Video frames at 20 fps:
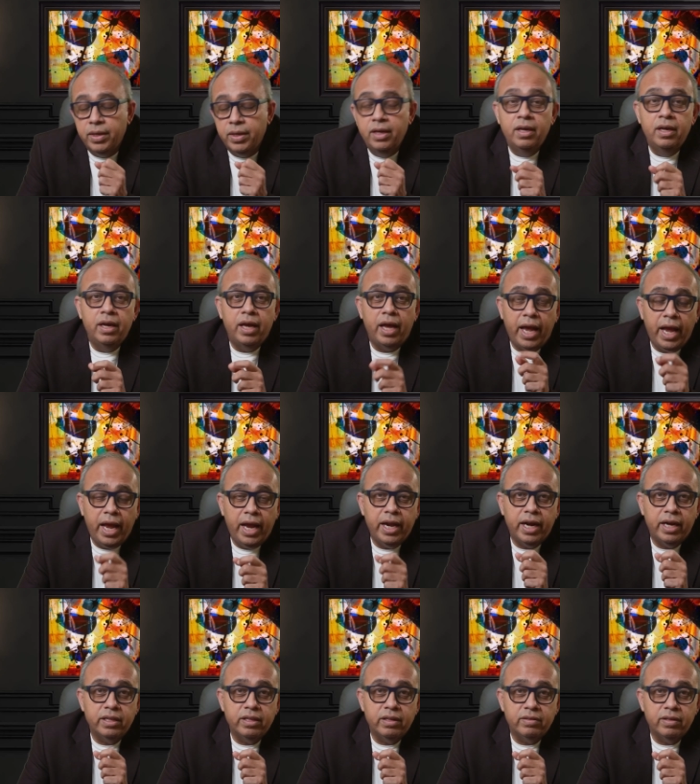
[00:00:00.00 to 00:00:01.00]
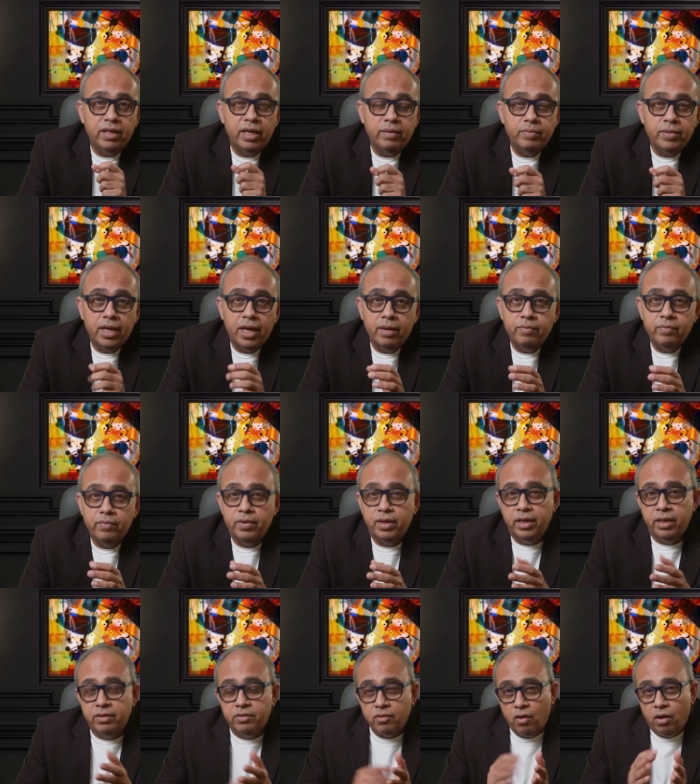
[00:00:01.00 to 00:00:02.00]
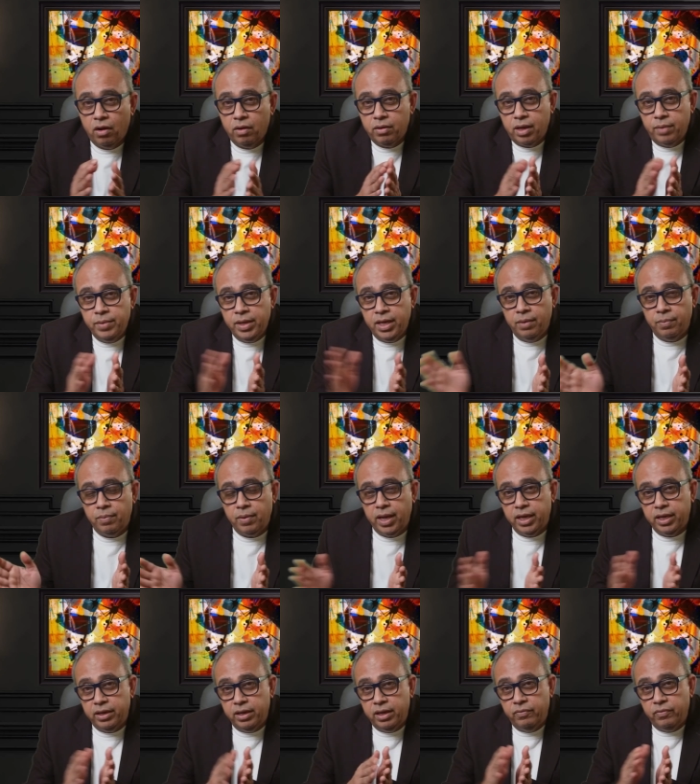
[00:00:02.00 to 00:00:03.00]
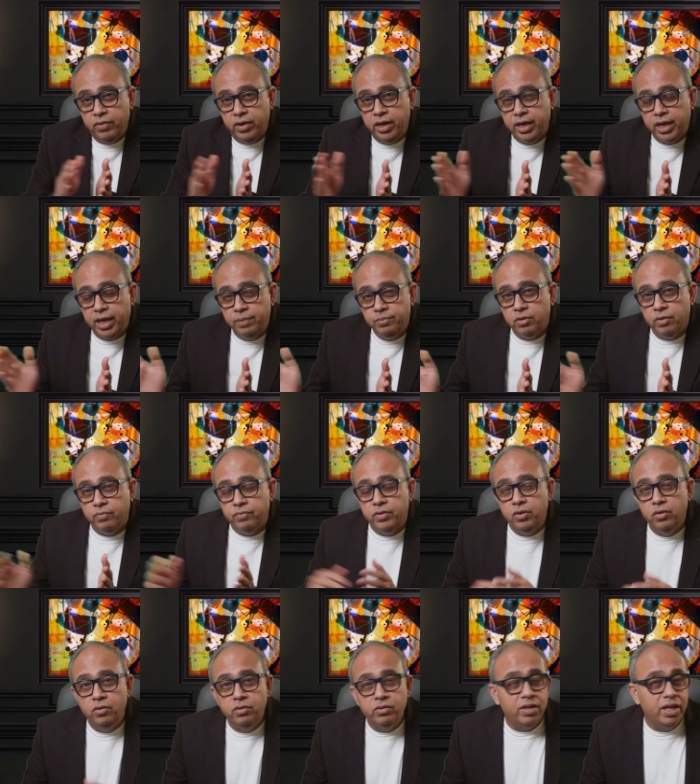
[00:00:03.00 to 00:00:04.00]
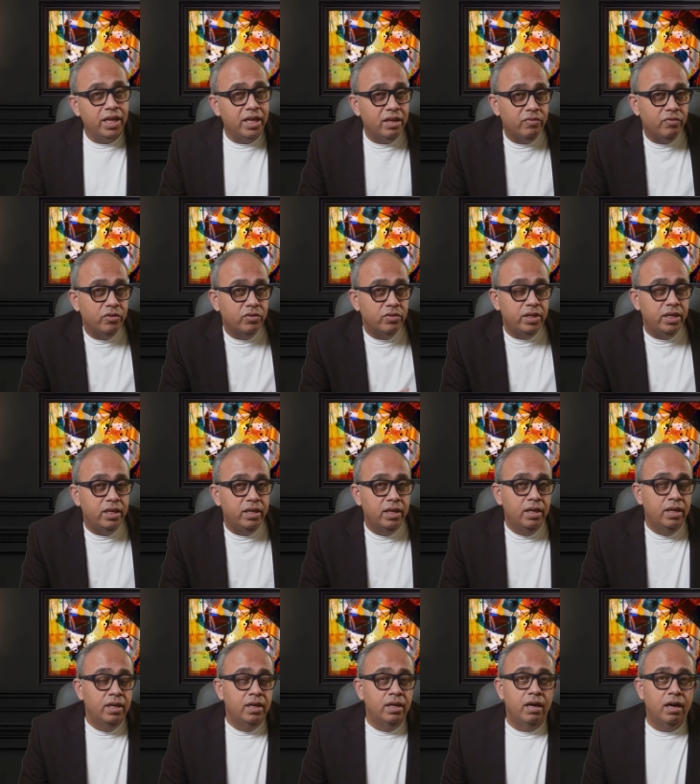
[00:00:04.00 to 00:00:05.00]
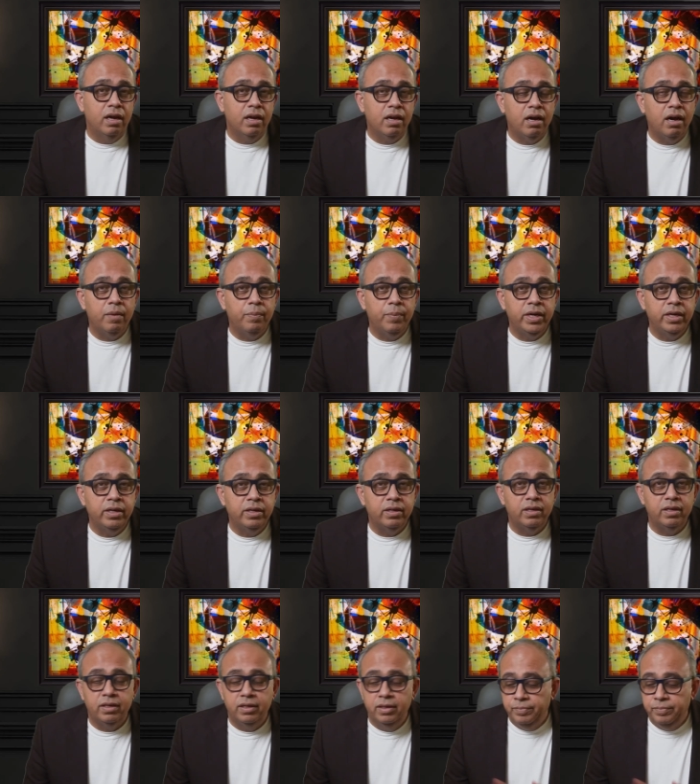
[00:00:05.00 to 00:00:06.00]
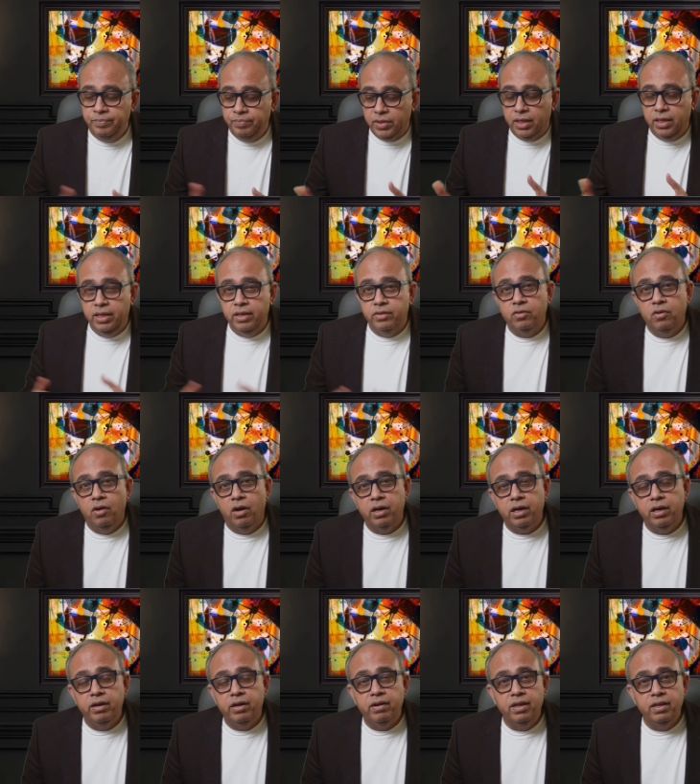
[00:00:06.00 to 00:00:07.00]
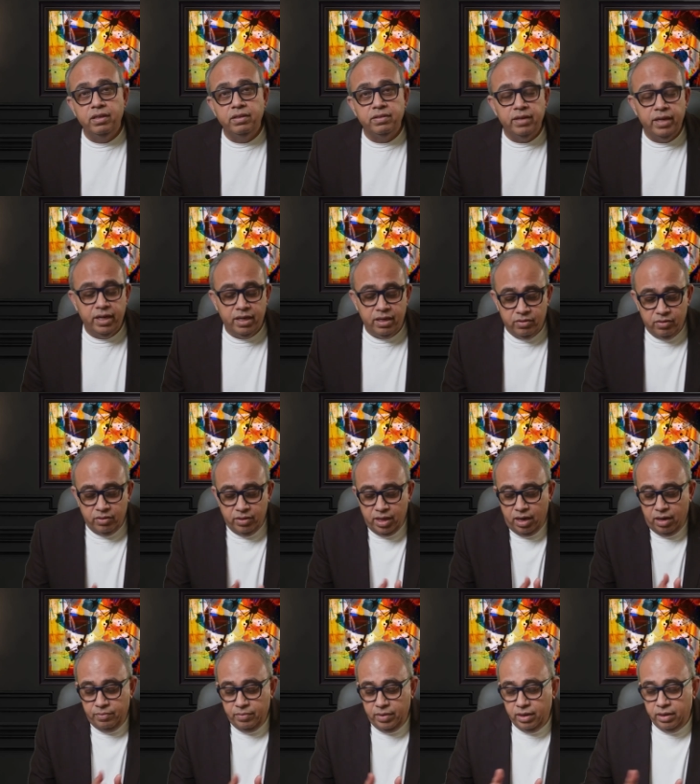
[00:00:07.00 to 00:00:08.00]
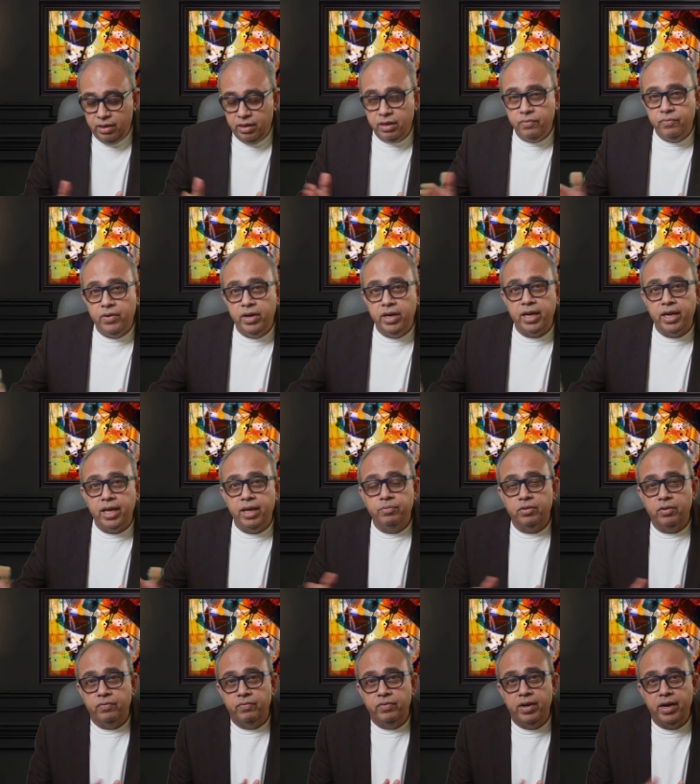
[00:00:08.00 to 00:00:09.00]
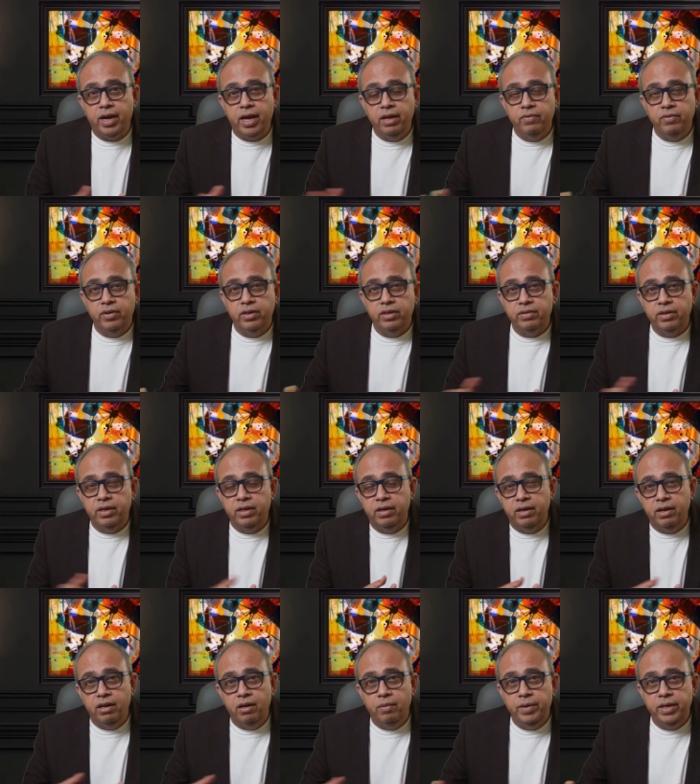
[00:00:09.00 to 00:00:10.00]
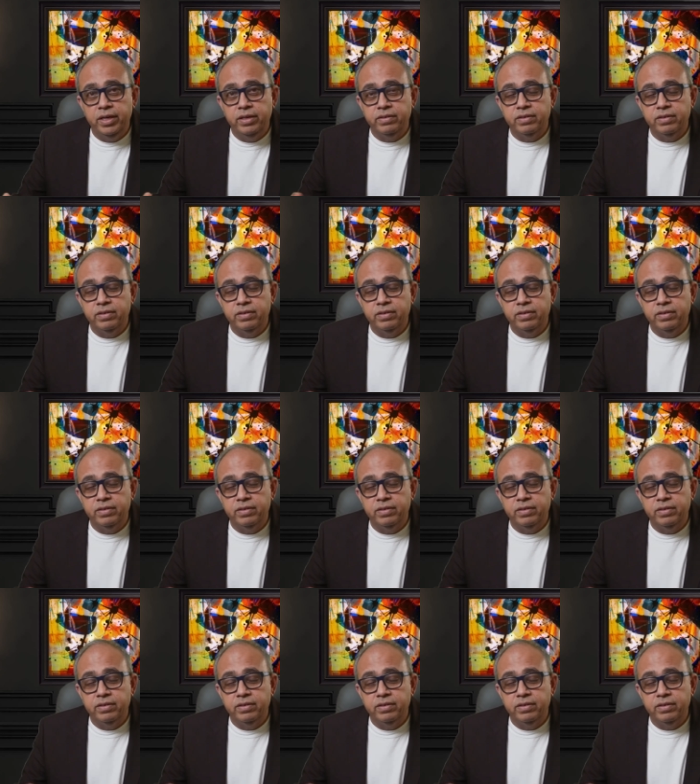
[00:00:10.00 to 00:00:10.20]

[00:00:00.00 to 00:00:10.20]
And at the same time, it's all coming up like different types of tools. Like if you see a carpenter, he's got a drill set so there are different types of drivers and drill bits